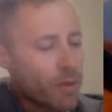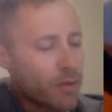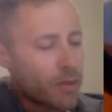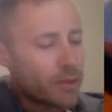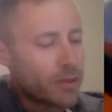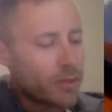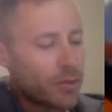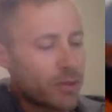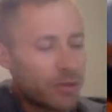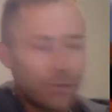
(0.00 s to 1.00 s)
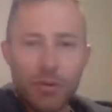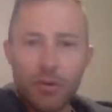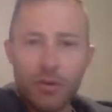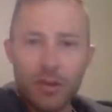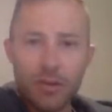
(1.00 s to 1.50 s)
That table has a
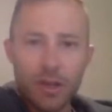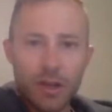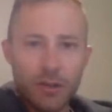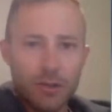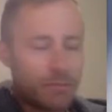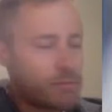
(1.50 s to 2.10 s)
pulley on the end.